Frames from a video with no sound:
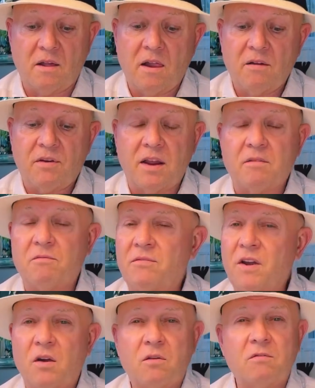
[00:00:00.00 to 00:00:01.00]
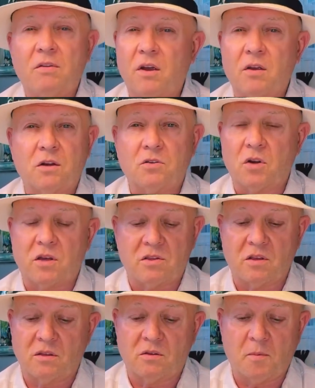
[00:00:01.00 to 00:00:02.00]
Find them very, very
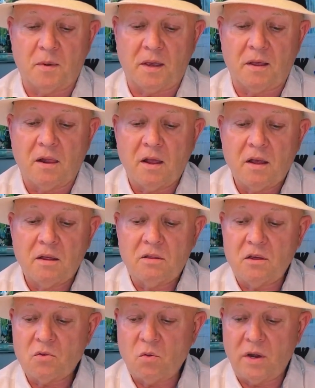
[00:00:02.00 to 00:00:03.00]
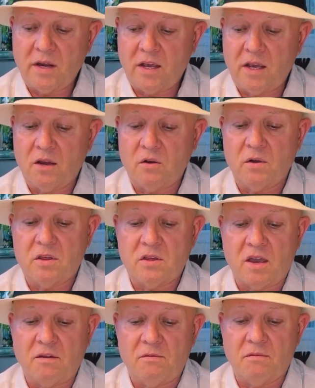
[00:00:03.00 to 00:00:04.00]
interesting to me. This one here is
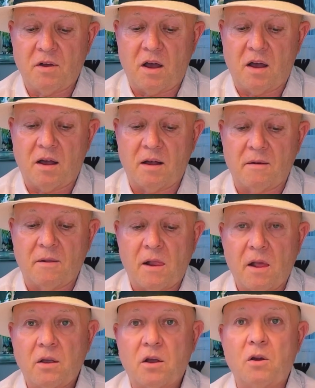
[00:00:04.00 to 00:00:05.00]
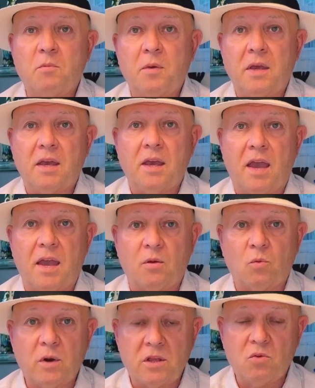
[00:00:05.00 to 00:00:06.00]
going to be a
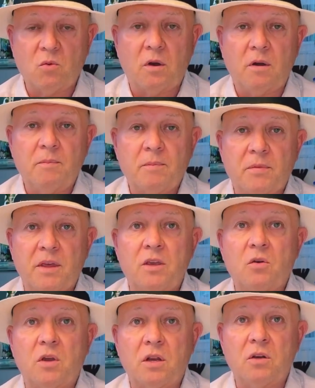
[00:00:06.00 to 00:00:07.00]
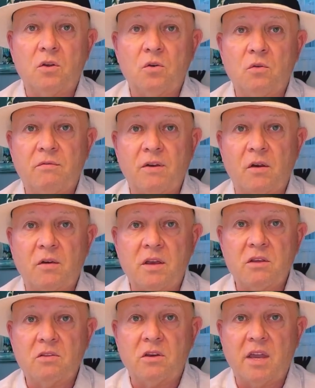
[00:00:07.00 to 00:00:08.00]
ritual that you can do very
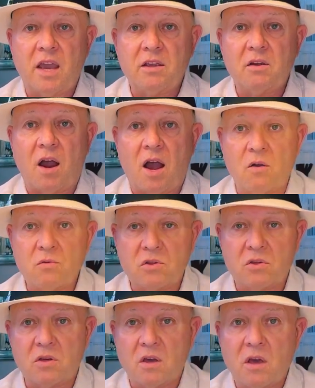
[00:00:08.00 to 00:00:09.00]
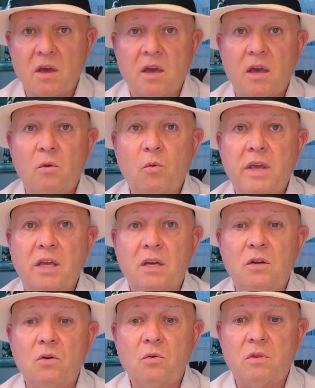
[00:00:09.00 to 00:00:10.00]
easily at your house, and we
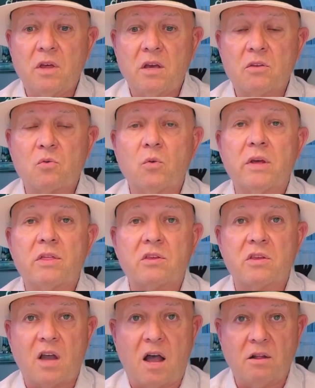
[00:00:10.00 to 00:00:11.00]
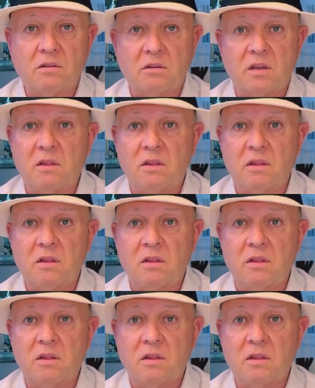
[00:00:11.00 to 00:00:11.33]
can do this with salt.